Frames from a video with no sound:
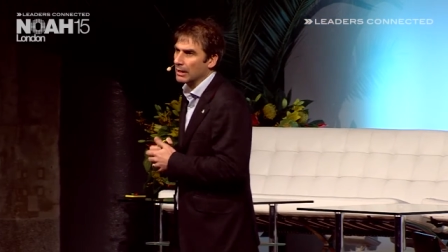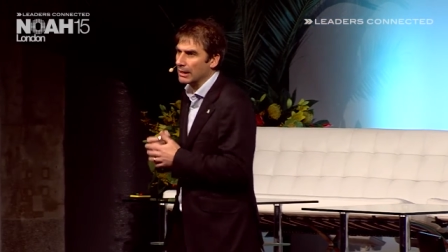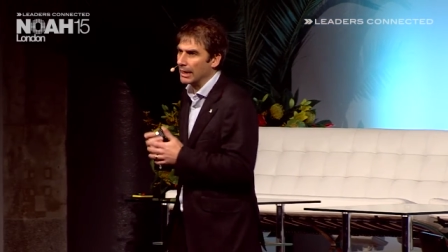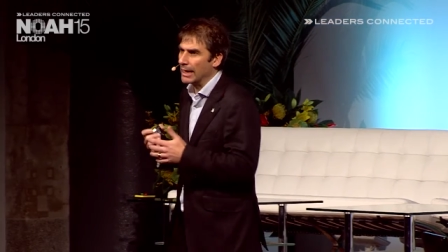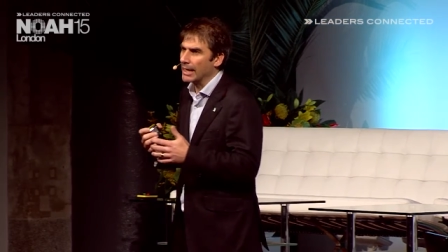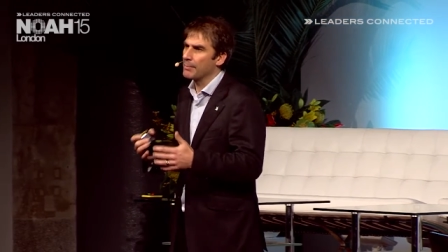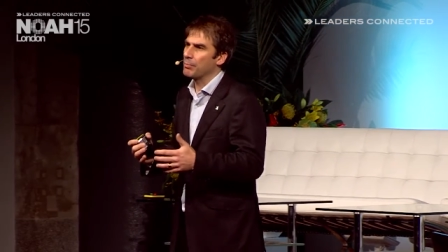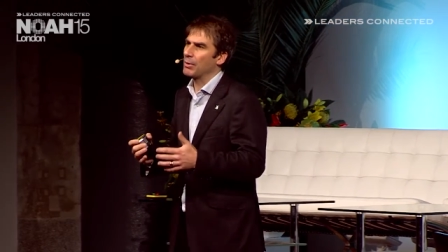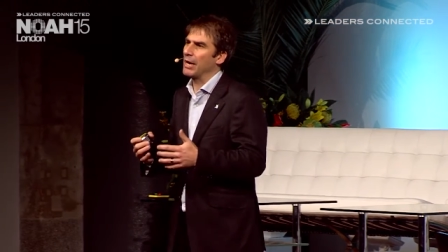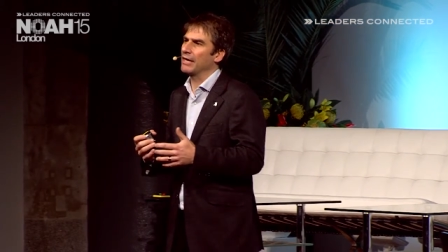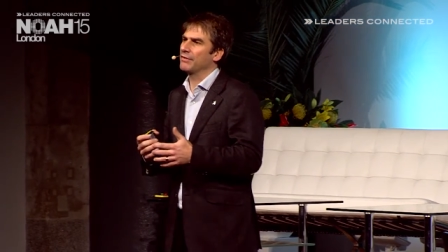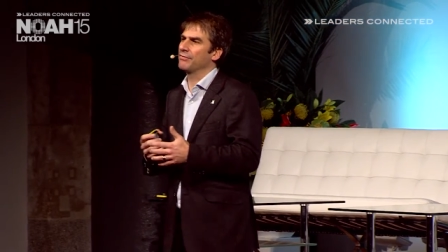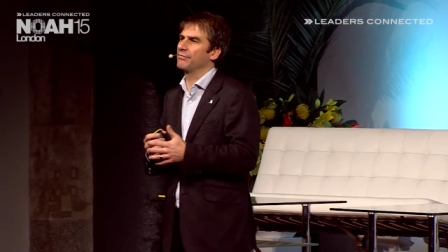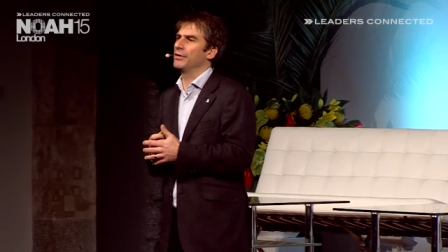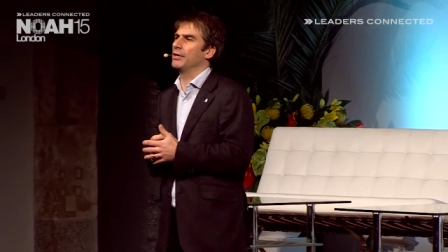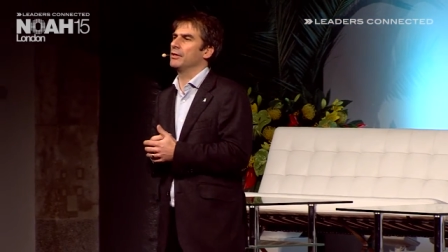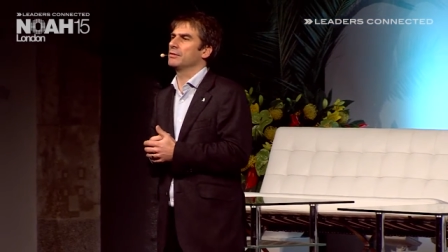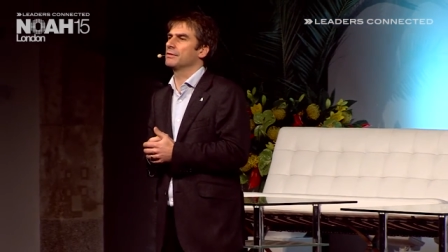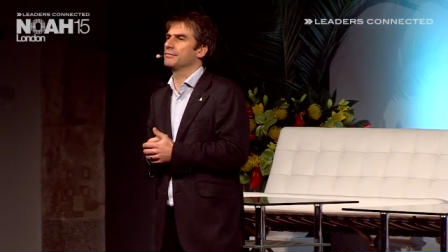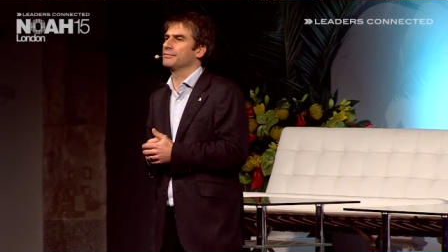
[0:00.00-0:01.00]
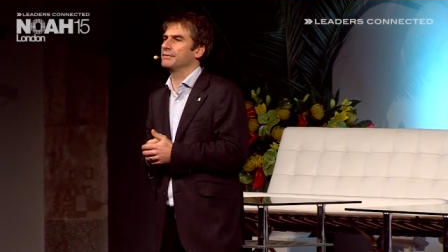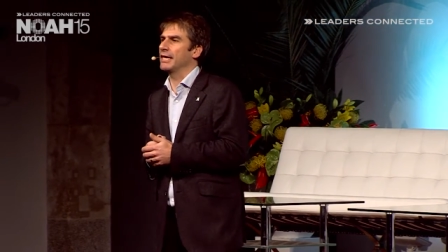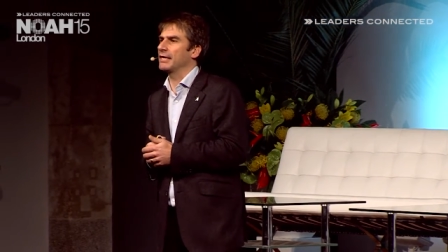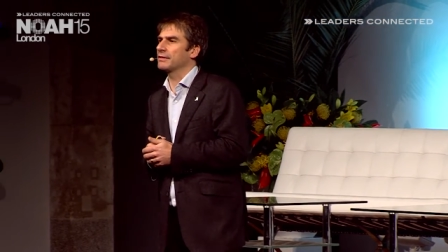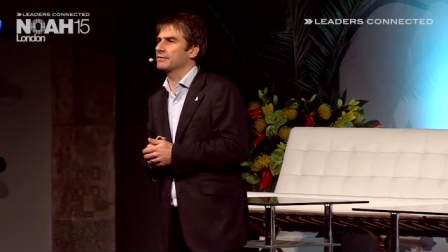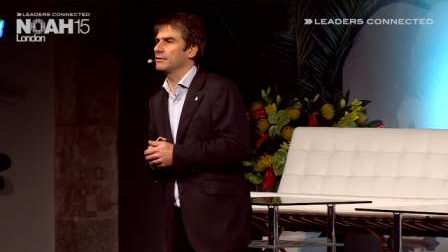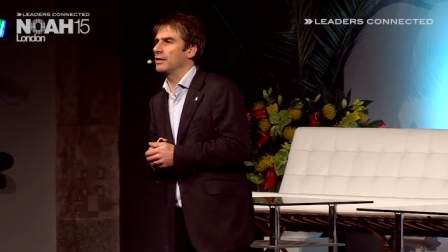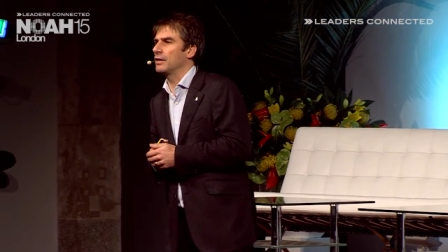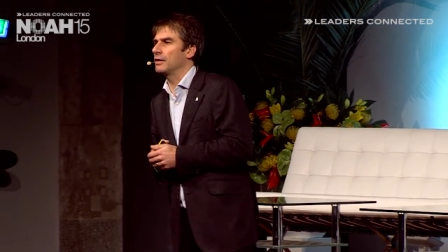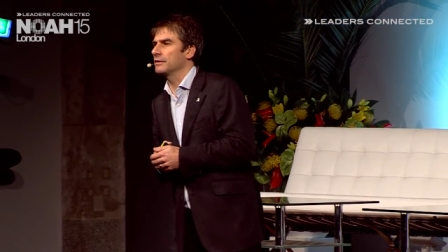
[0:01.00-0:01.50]
like Brad Feld of
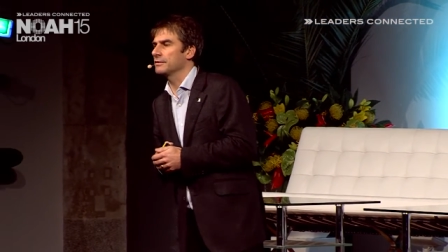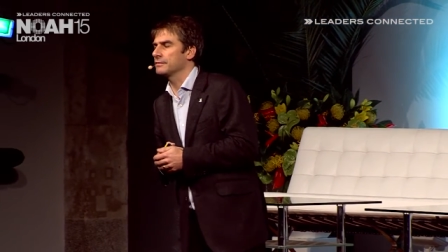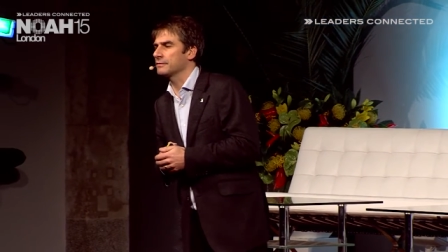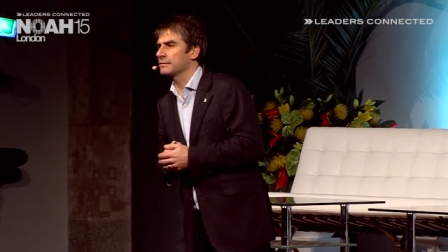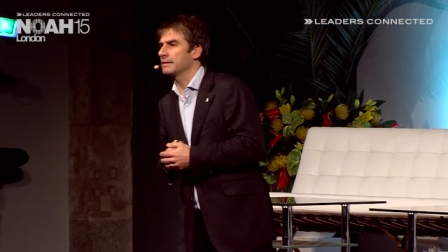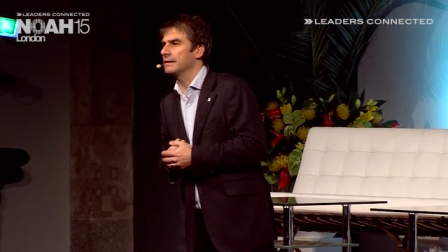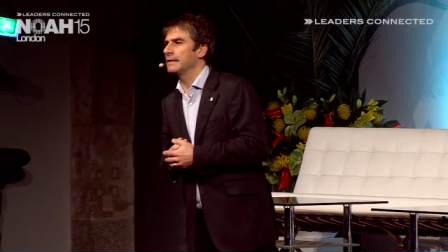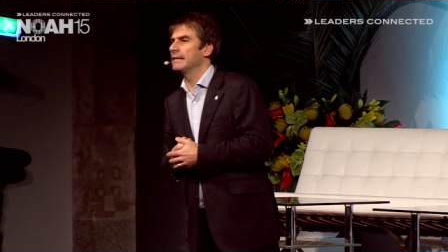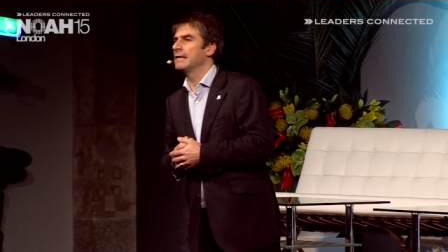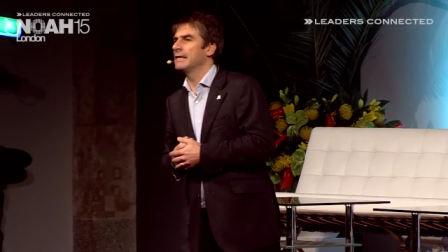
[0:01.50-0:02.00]
Techstars,